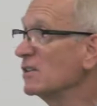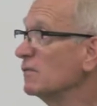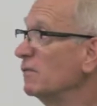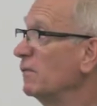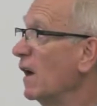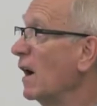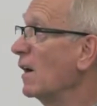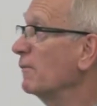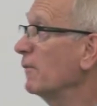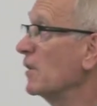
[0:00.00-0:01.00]
as
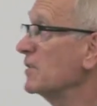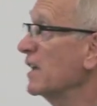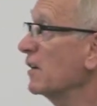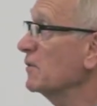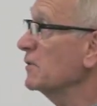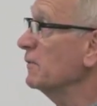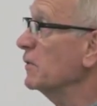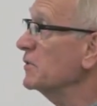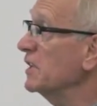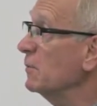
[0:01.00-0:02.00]
uh, far as that goes. The
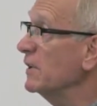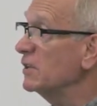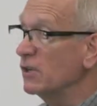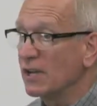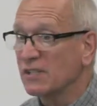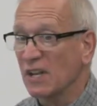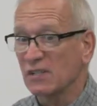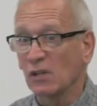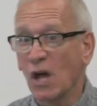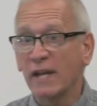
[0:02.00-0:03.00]
first thing we
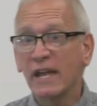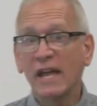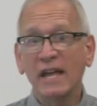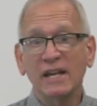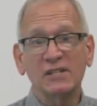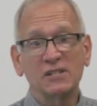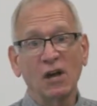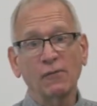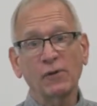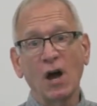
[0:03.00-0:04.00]
assess a lot is
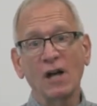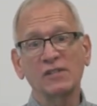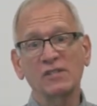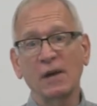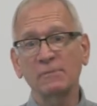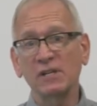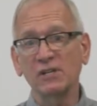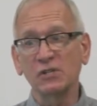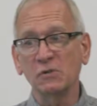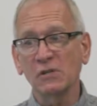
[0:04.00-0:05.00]
self-concept
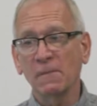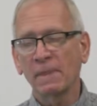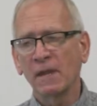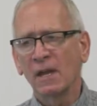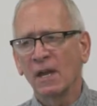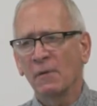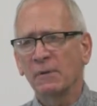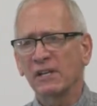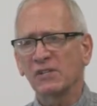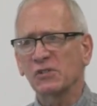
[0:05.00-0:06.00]
issues
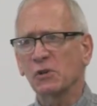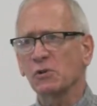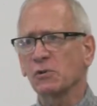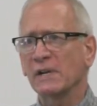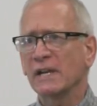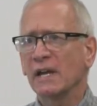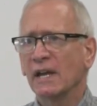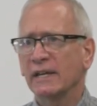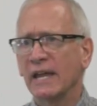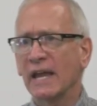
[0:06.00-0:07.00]
because surgery
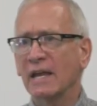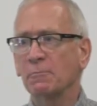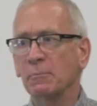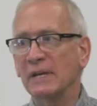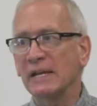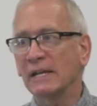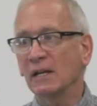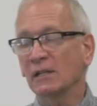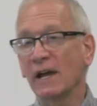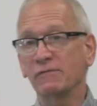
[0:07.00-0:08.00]
can be
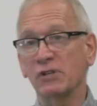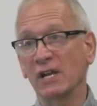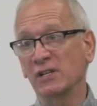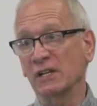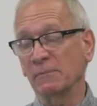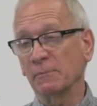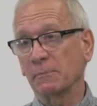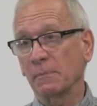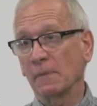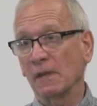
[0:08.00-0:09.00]
life-changing,
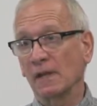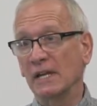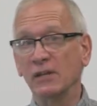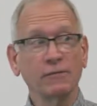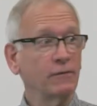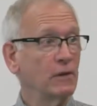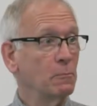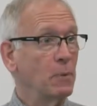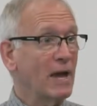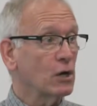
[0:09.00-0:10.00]
either for the
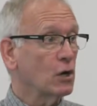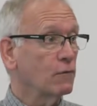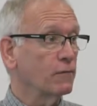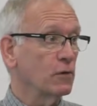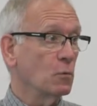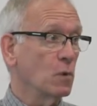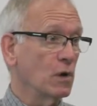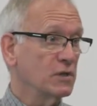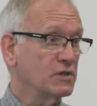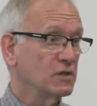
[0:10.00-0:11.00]
better or for the
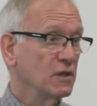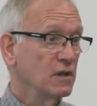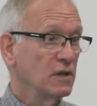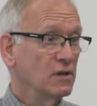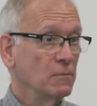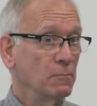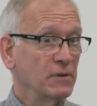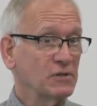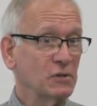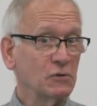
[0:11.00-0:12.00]
worse.
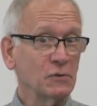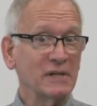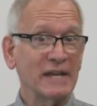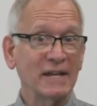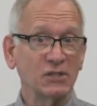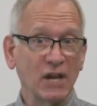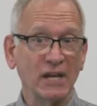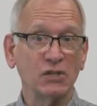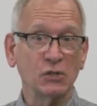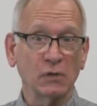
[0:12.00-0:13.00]
But surgery can
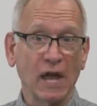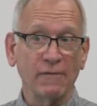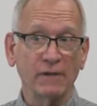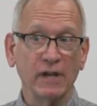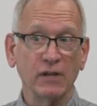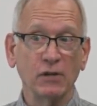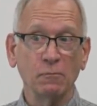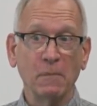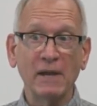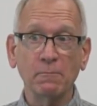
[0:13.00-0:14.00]
change your life. And, and
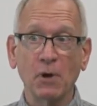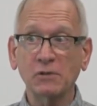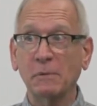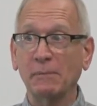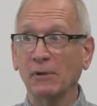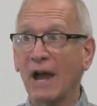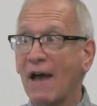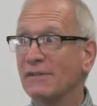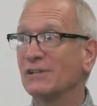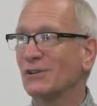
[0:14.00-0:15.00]
many, most people are
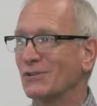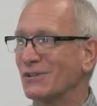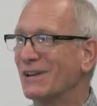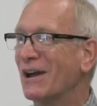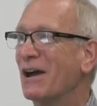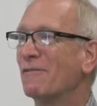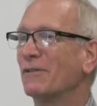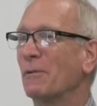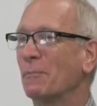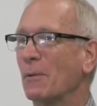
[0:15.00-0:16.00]
having surgery
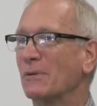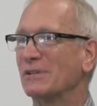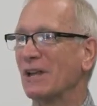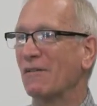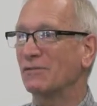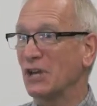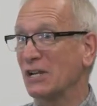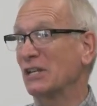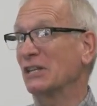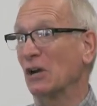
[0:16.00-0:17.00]
for the purpose of
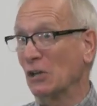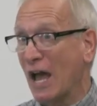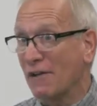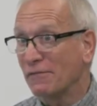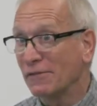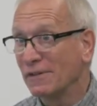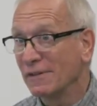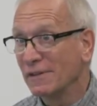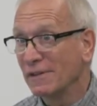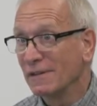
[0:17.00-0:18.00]
changing their life.
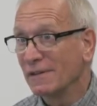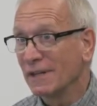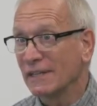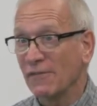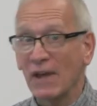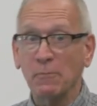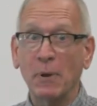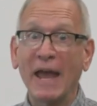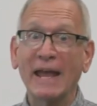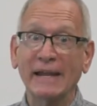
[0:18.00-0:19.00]
Like they've had
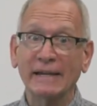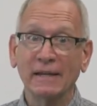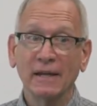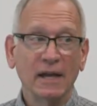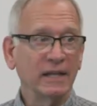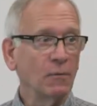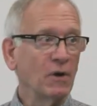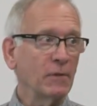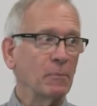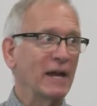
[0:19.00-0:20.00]
pain and they
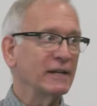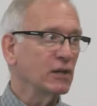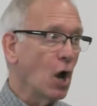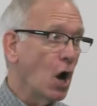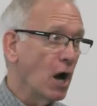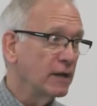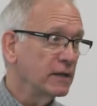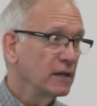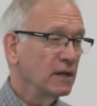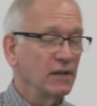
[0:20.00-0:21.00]
want the pain gone,
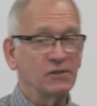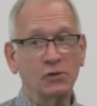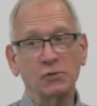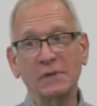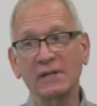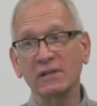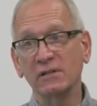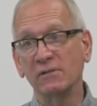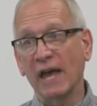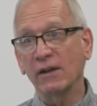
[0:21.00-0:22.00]
and surgery can
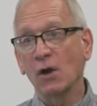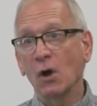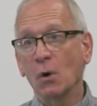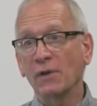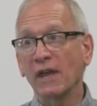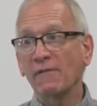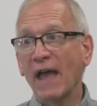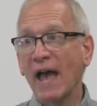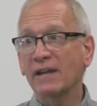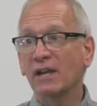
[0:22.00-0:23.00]
do that. Or they've
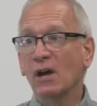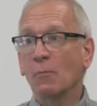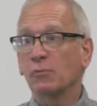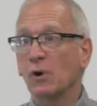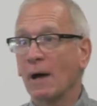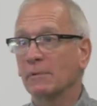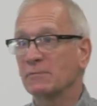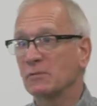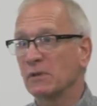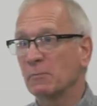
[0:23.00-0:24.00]
had
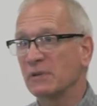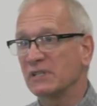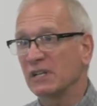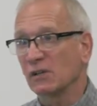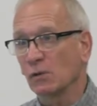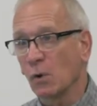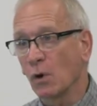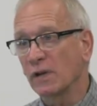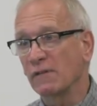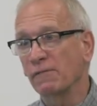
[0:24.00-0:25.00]
problems with a particular
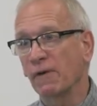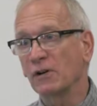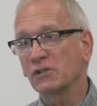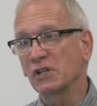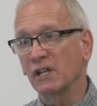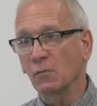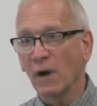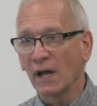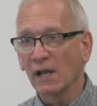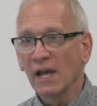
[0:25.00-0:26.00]
organ functioning
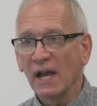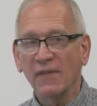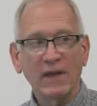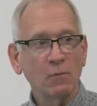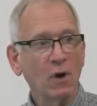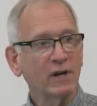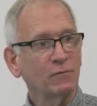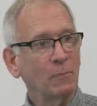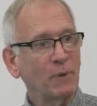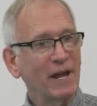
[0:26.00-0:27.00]
well, and they want it
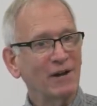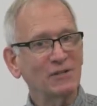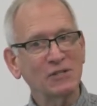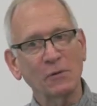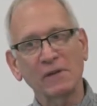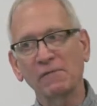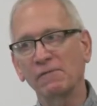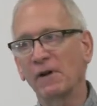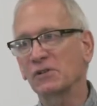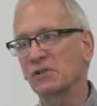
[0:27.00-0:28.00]
repaired so it can
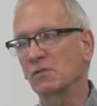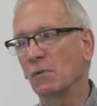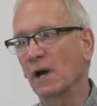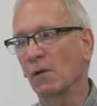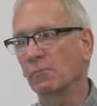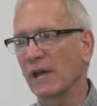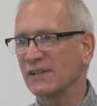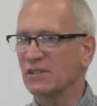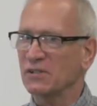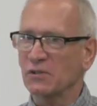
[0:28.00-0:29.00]
function well.
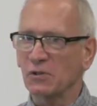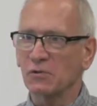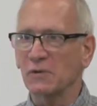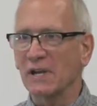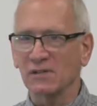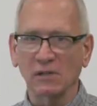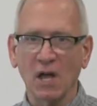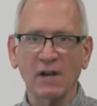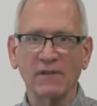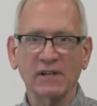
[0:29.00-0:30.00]
Plastic surgery has a
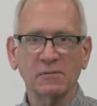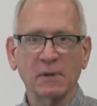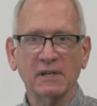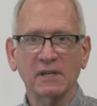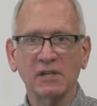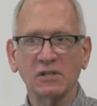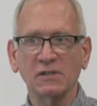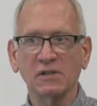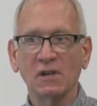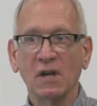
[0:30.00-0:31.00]
lot of
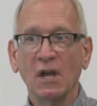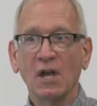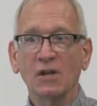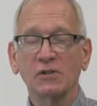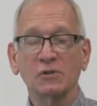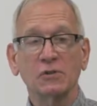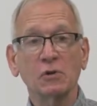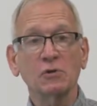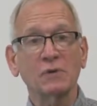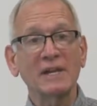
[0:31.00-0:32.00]
expectations. So
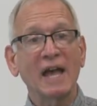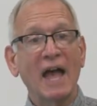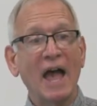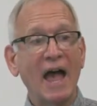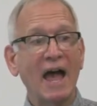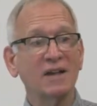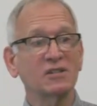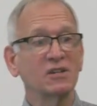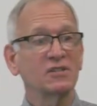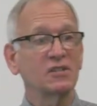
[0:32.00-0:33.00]
surgery
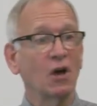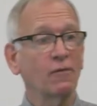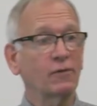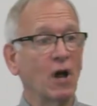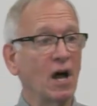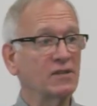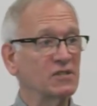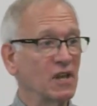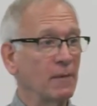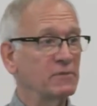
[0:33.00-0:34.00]
has
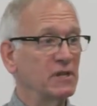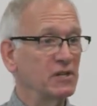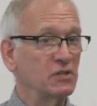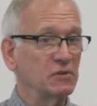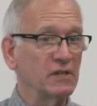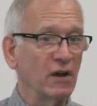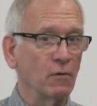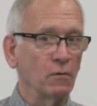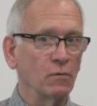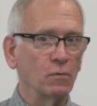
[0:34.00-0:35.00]
self-concept issues. Now,